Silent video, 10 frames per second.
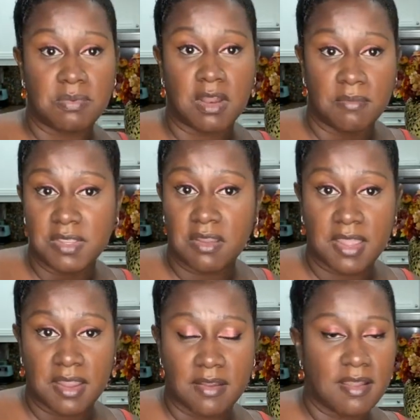perming your
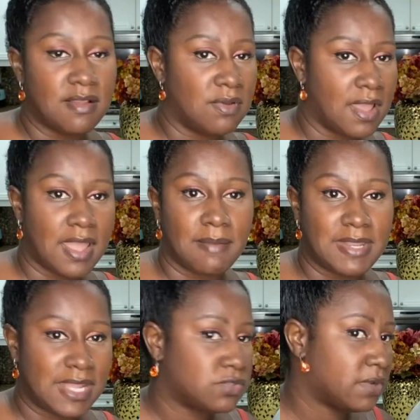hair. I'm
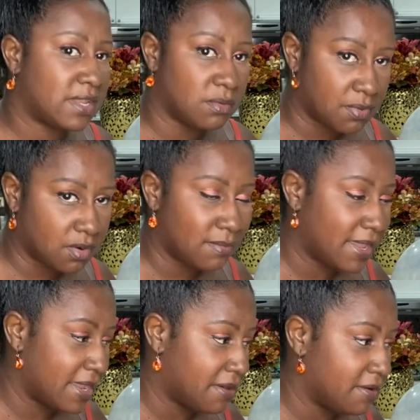natural, I don't perm my
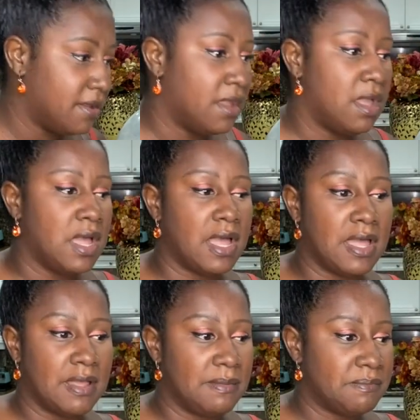hair.
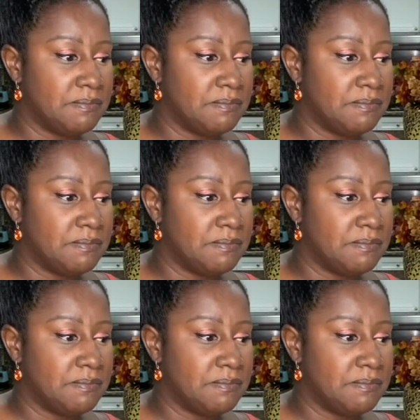I